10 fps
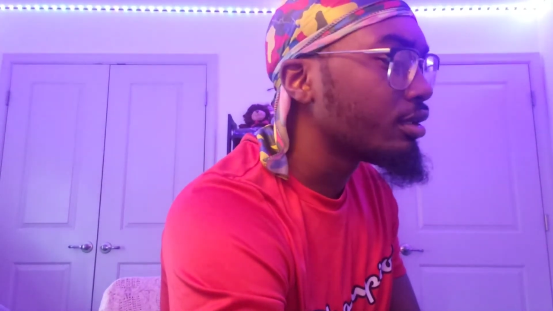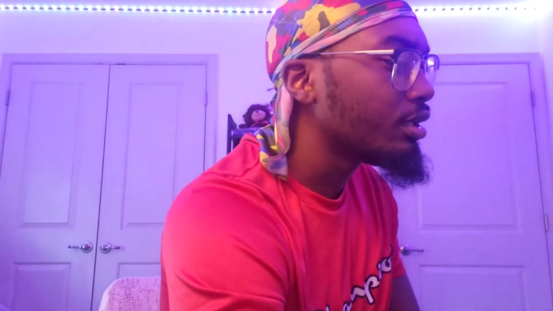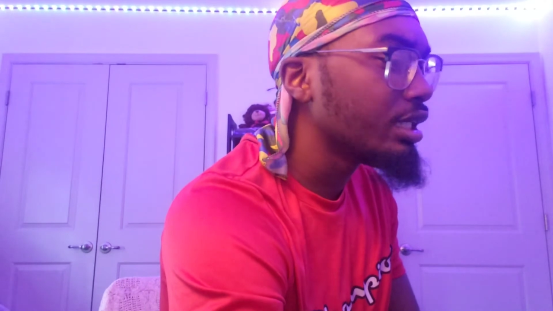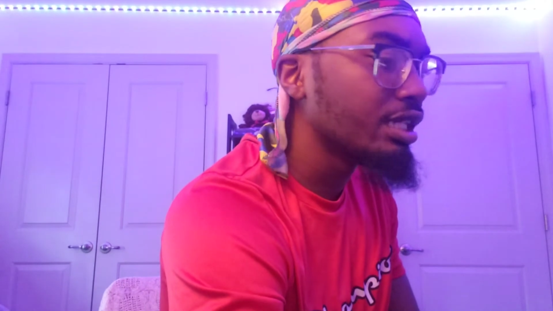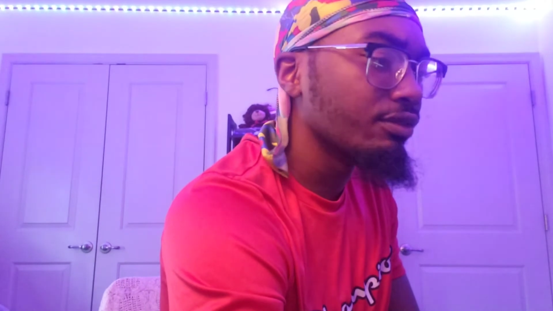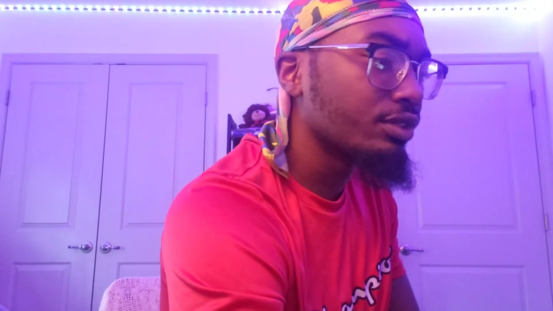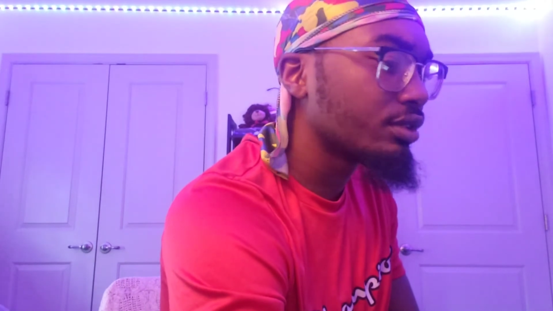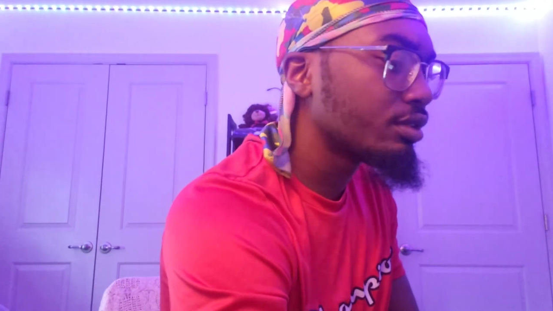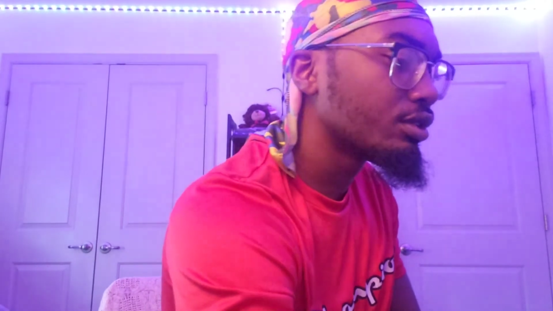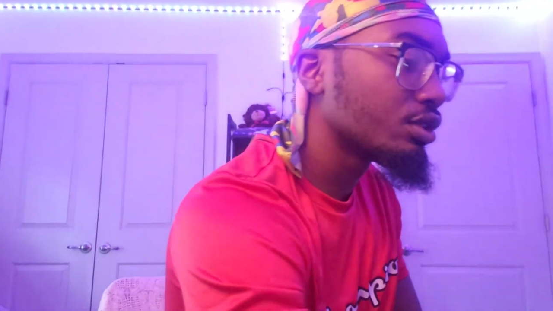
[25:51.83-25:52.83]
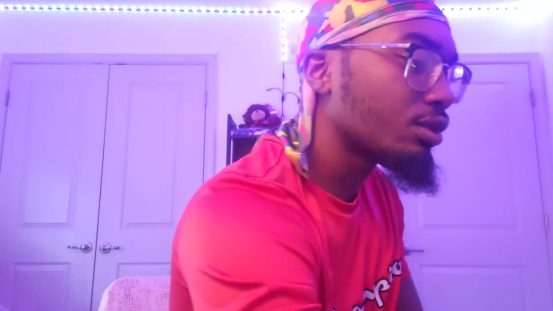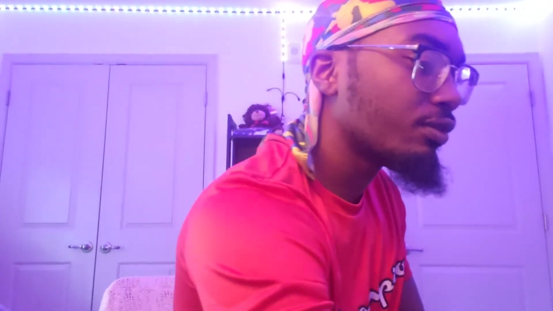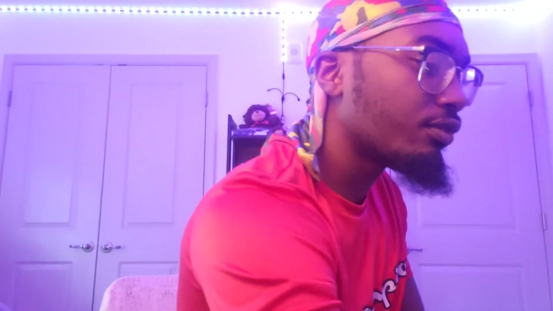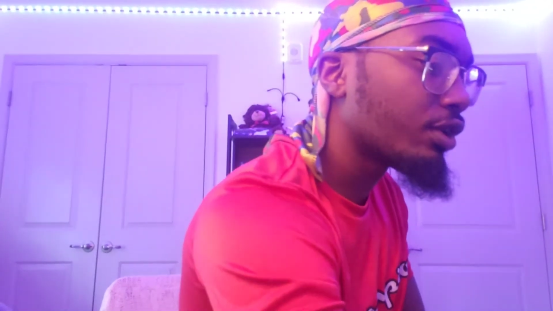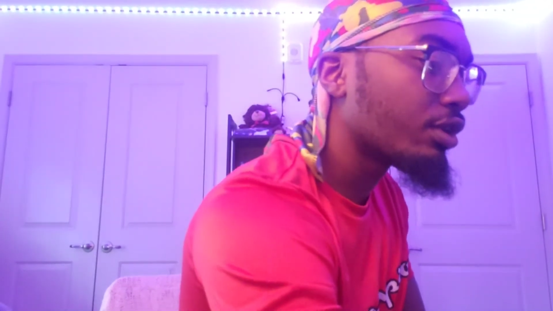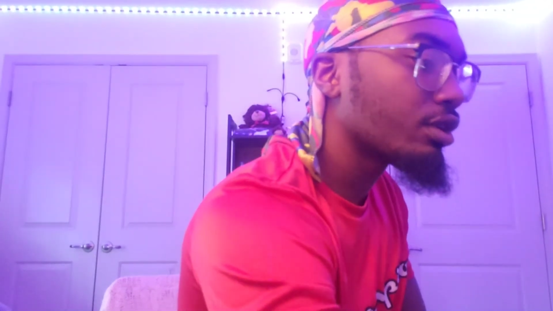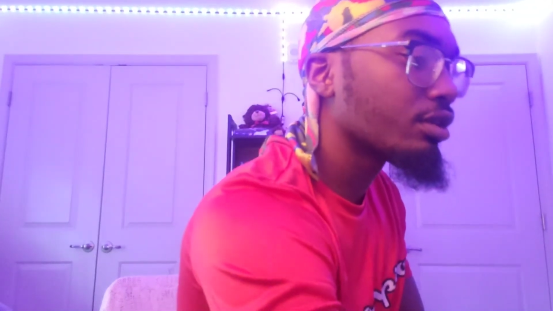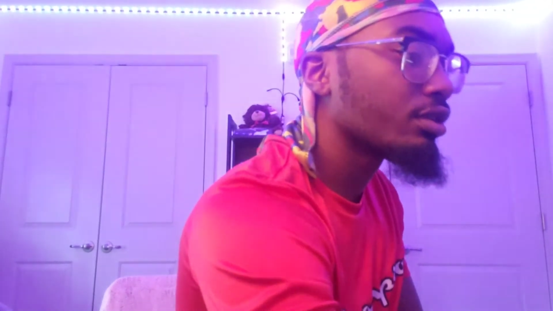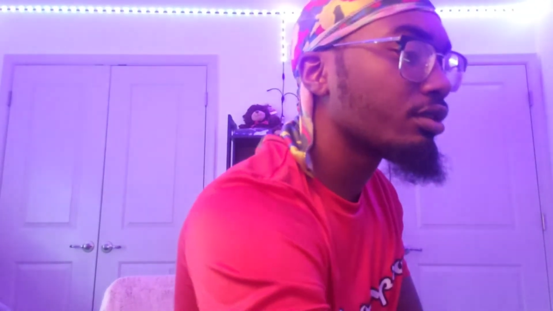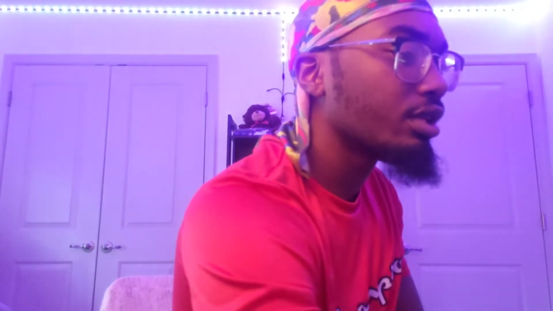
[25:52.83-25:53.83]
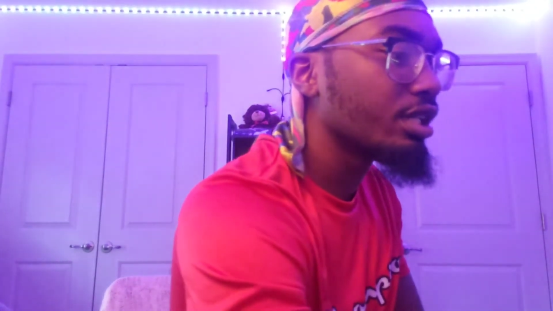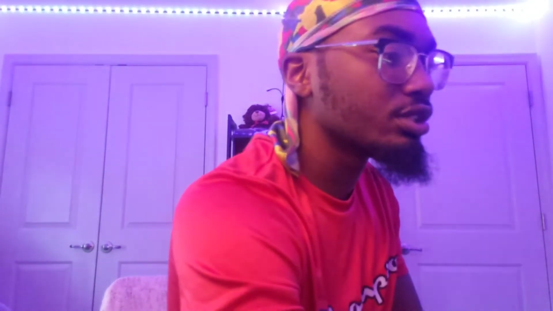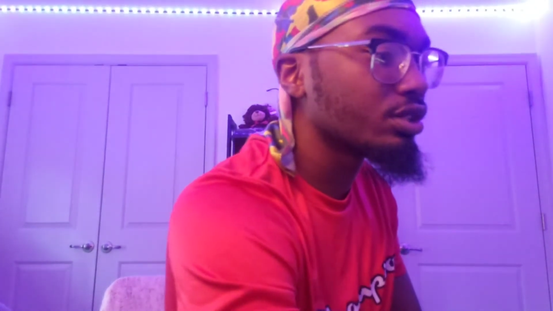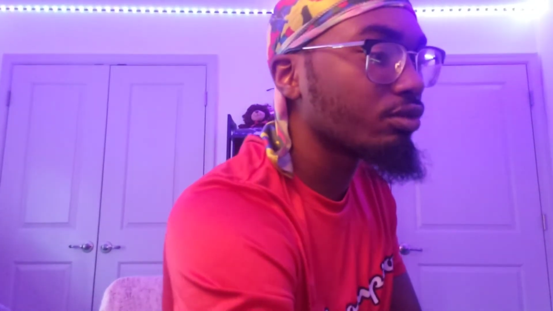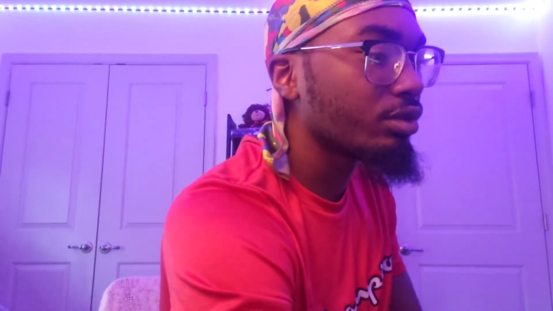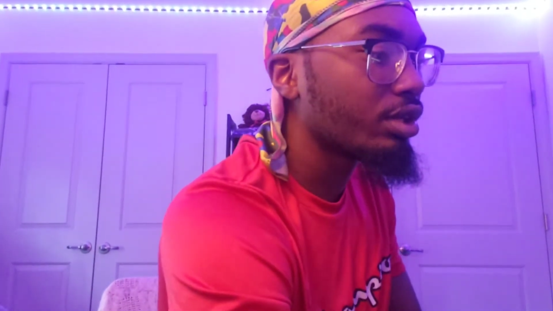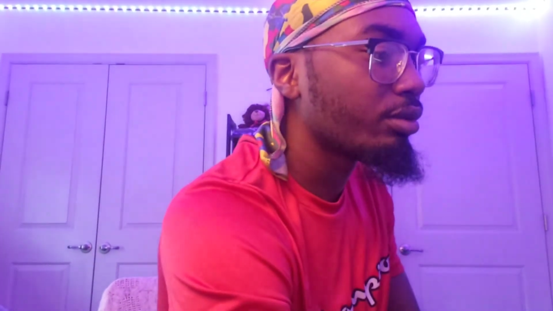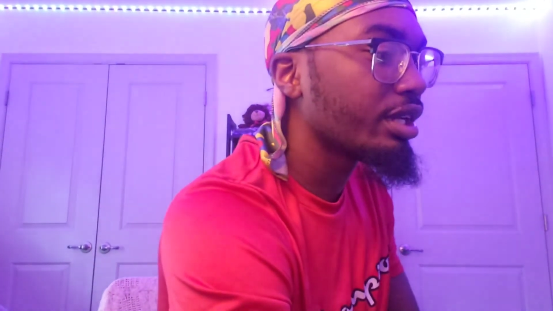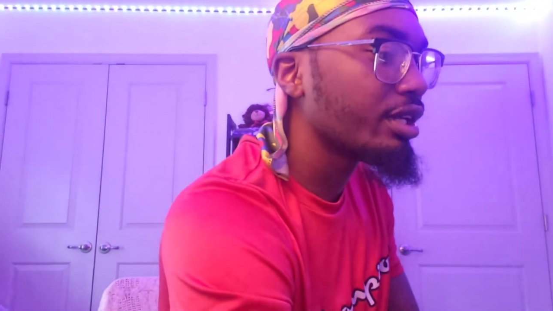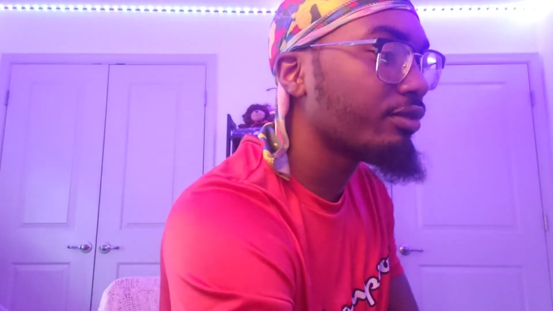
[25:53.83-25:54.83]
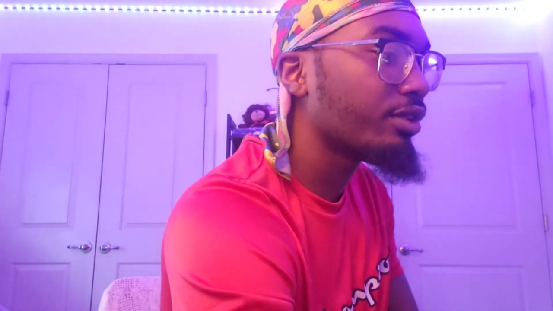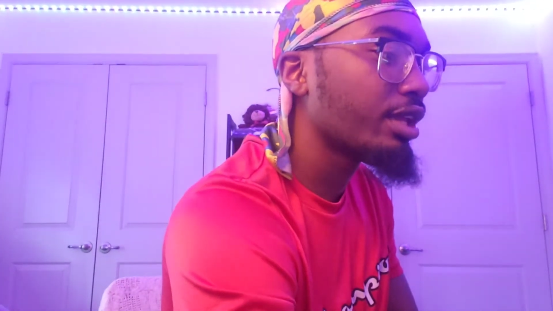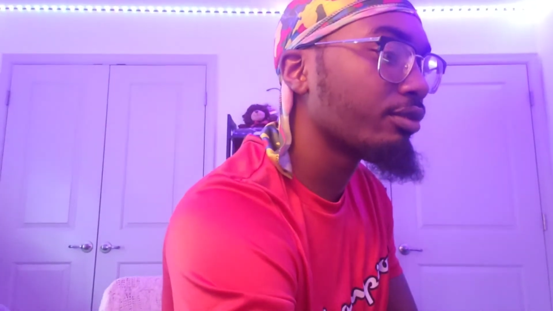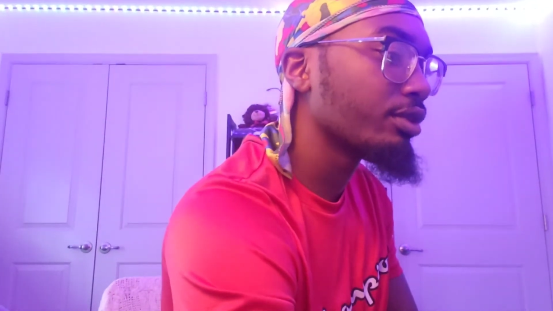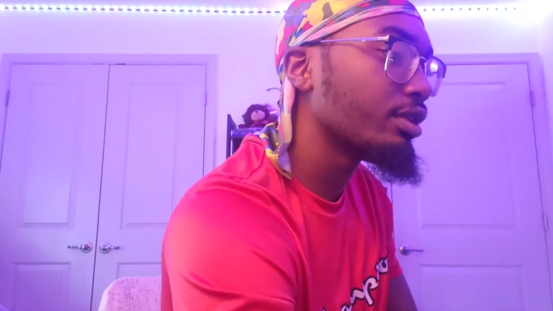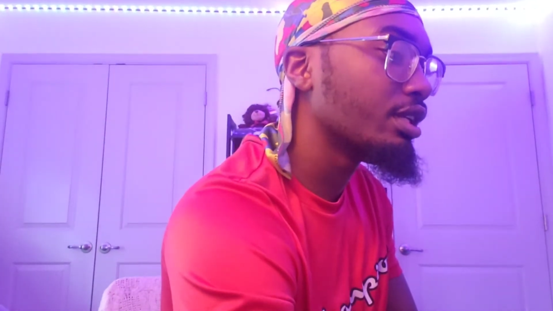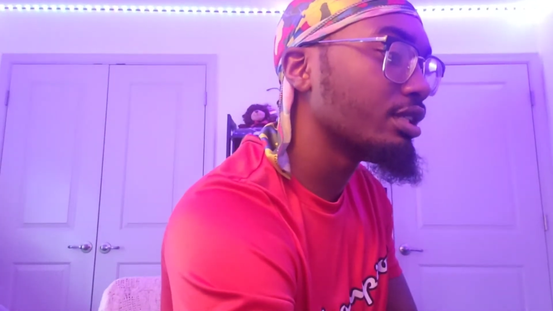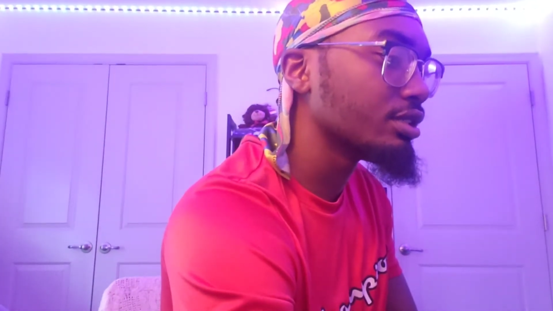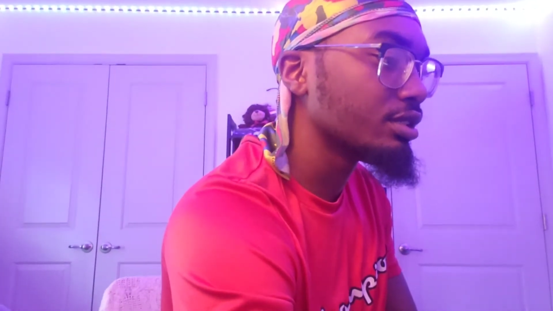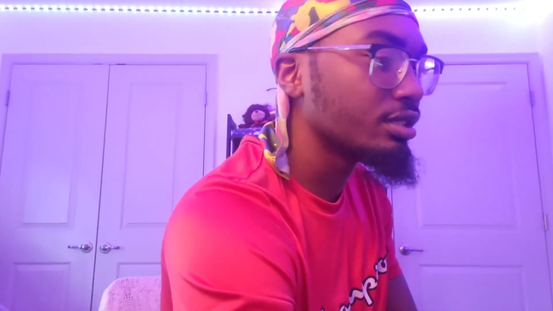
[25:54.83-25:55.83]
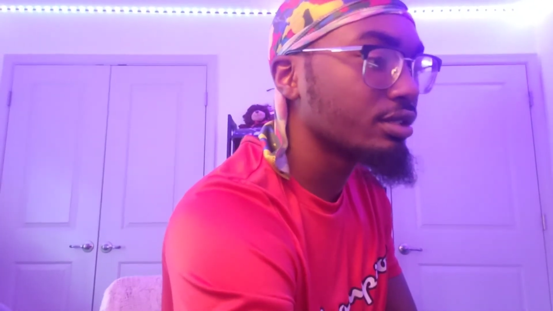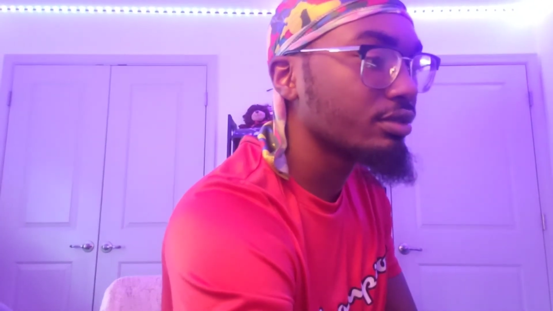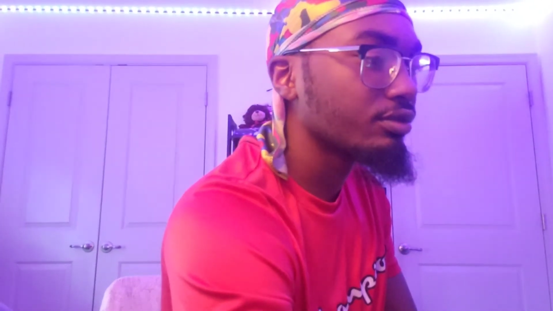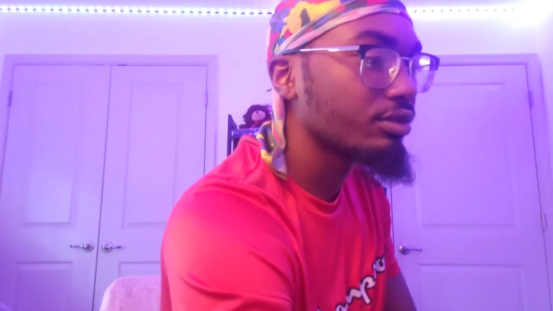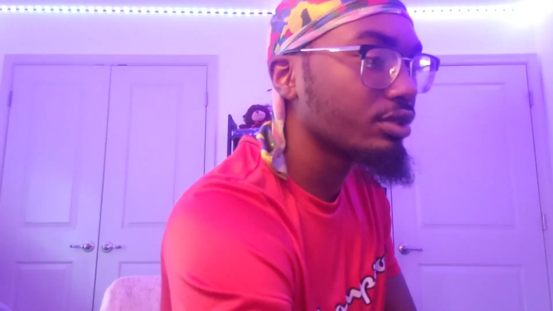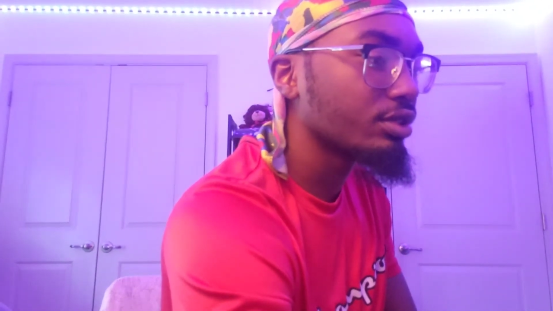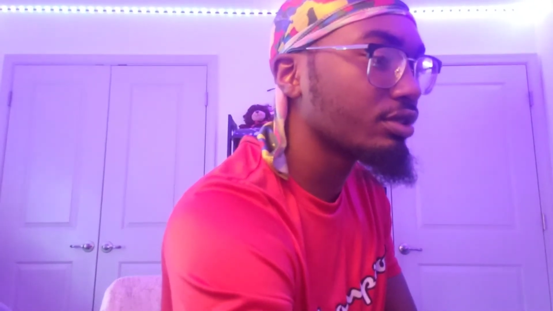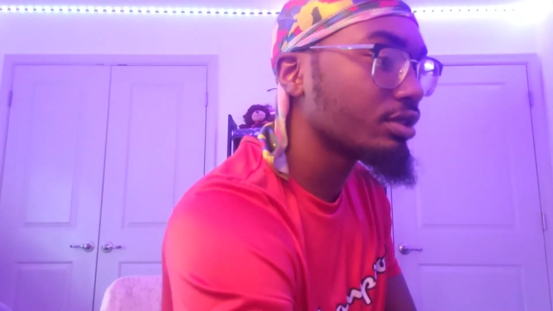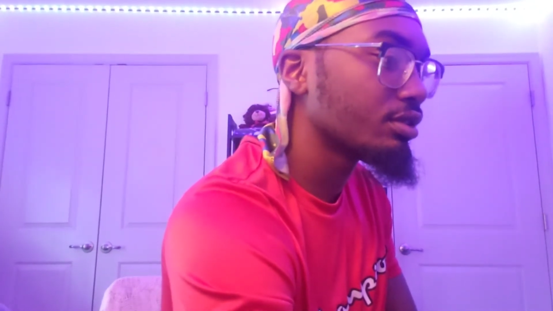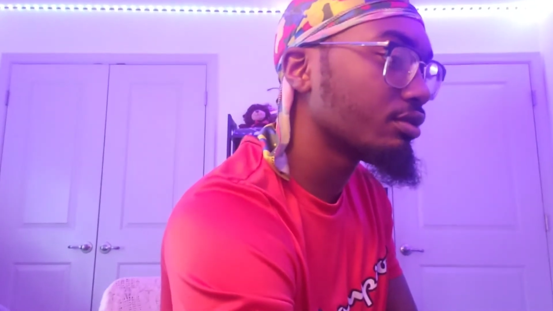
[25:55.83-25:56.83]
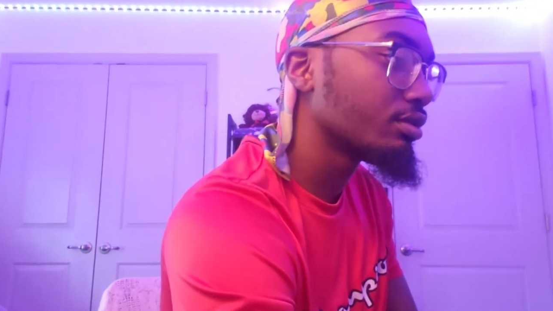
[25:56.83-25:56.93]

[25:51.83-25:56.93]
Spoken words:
Leaves. So far is the runaway favorite, easily, for this.